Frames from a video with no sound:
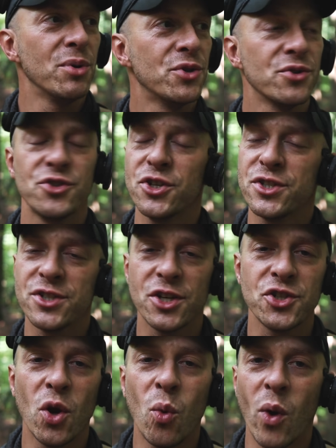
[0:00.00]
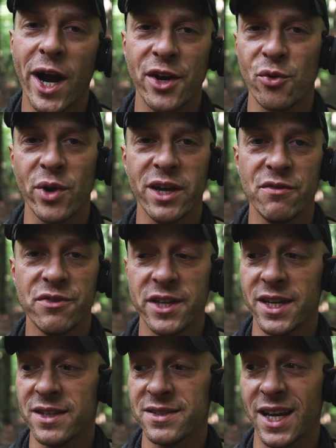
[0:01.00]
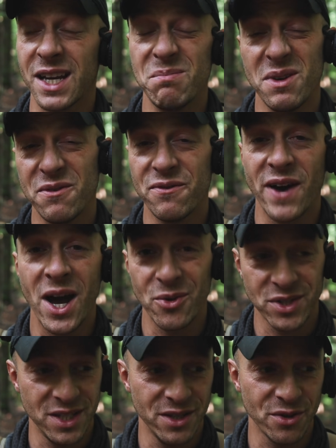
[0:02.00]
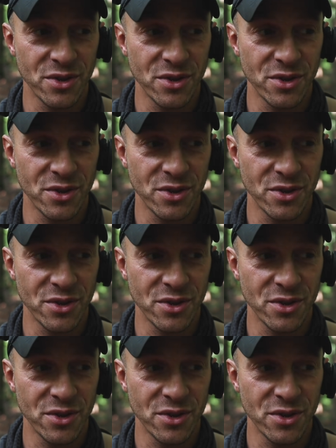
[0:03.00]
but there's just such a wide array of things that can be found here.